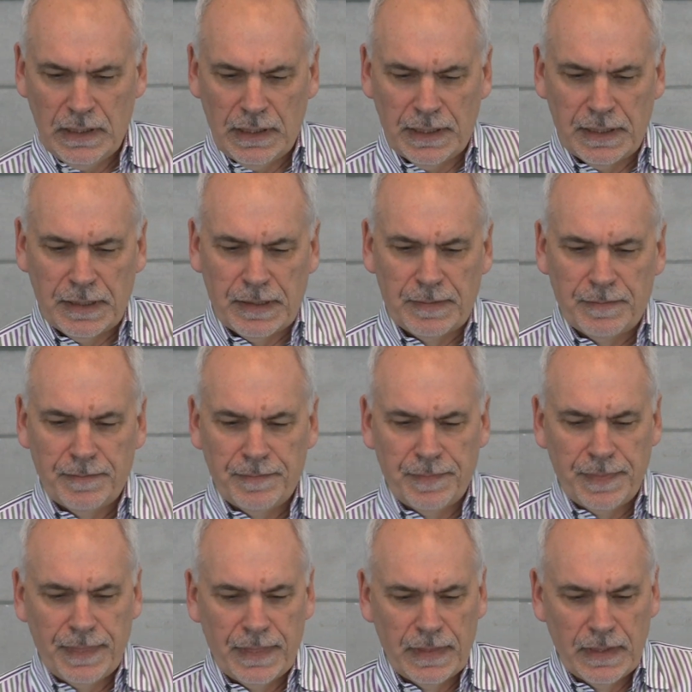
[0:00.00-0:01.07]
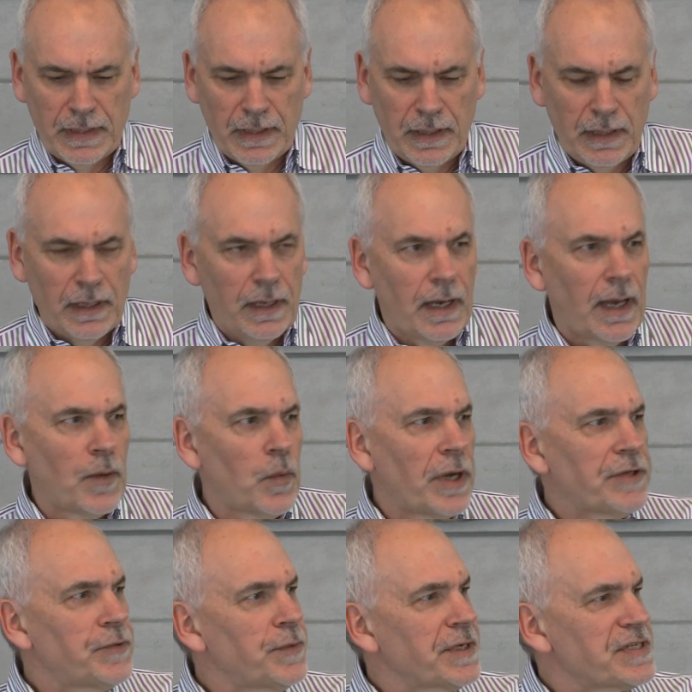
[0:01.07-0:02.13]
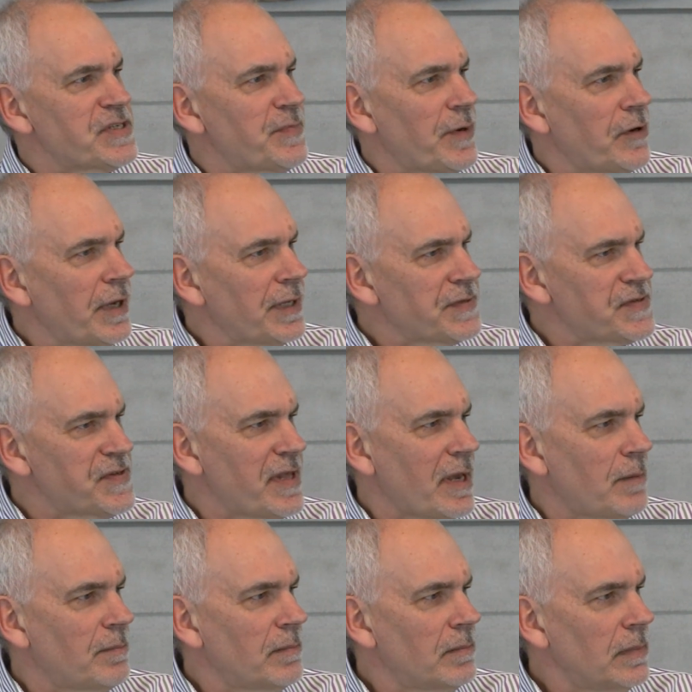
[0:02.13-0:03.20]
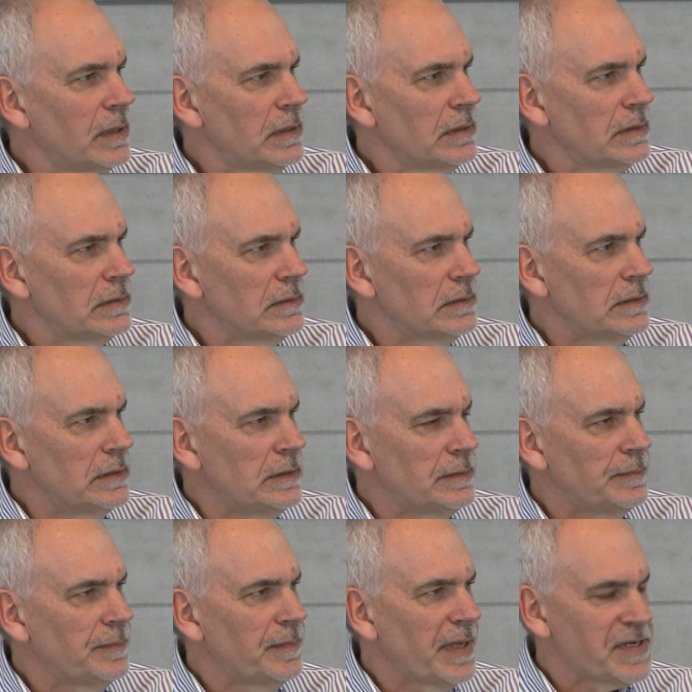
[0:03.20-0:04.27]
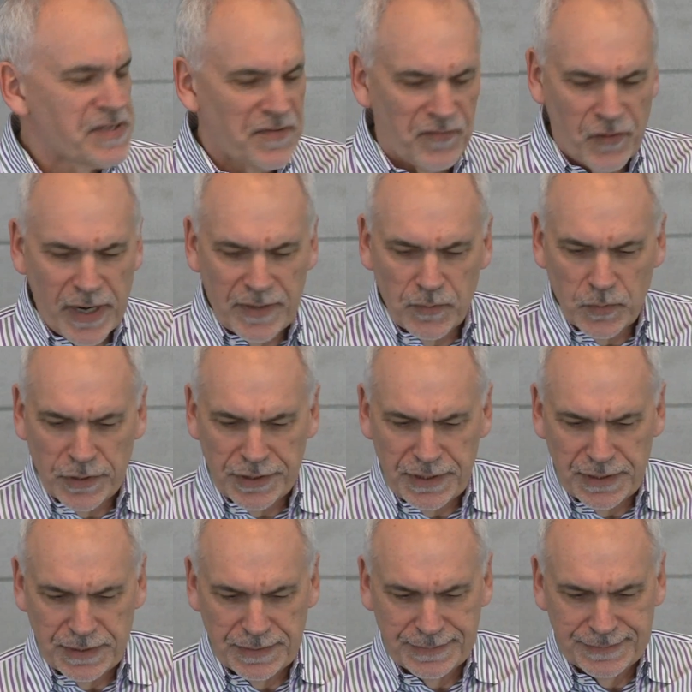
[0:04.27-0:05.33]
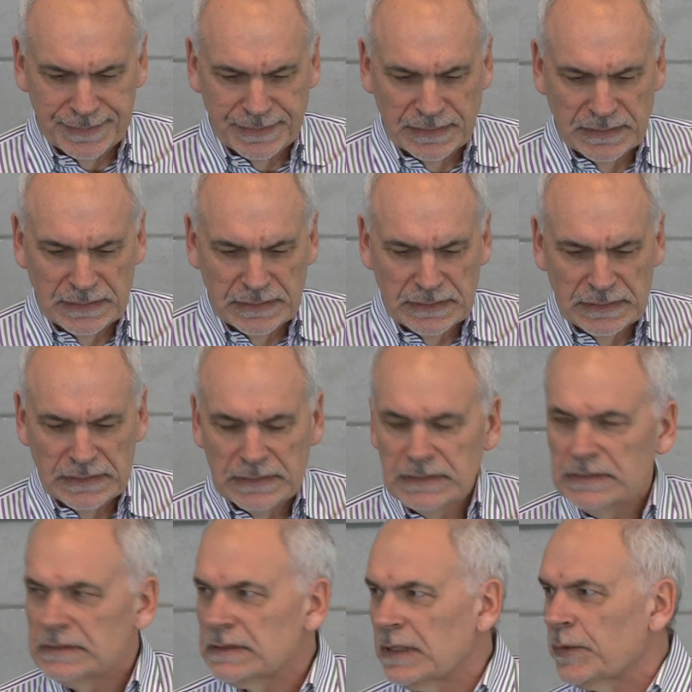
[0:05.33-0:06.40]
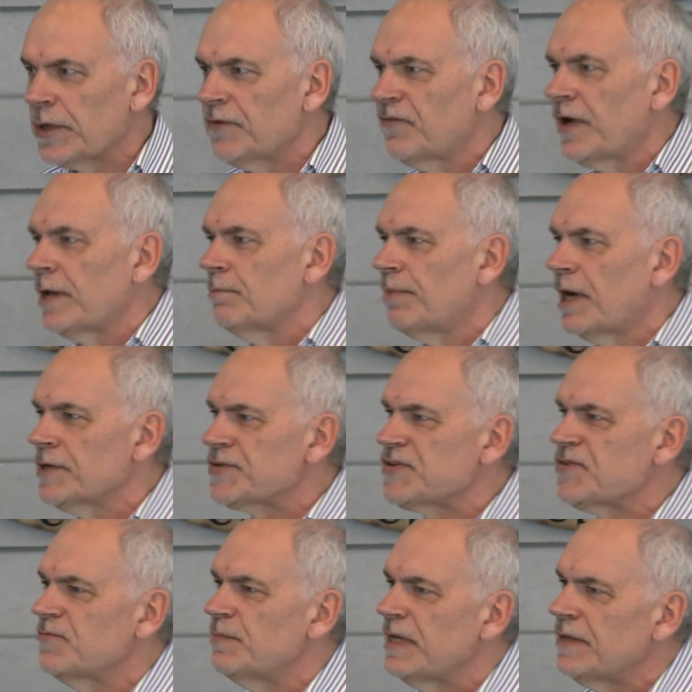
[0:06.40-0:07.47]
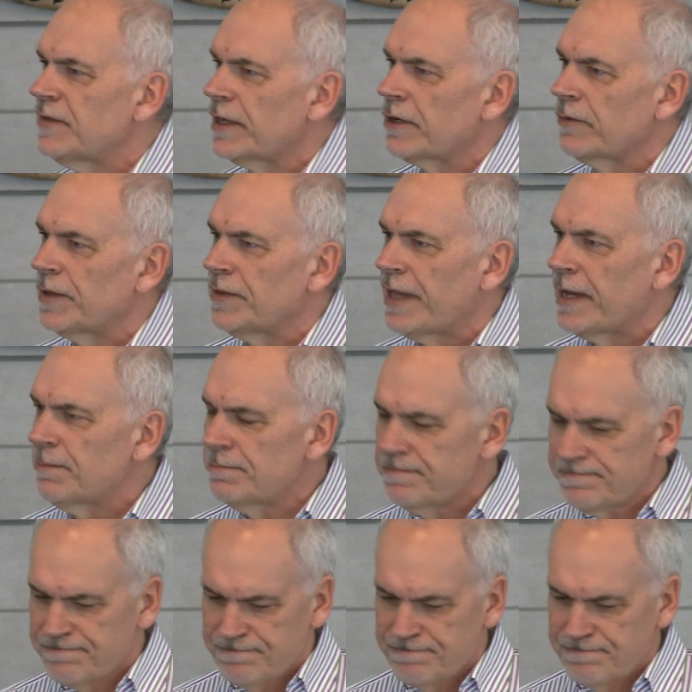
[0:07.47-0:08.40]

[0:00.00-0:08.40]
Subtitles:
I want to experience them as a friend would. I want to find parts of me that are in them,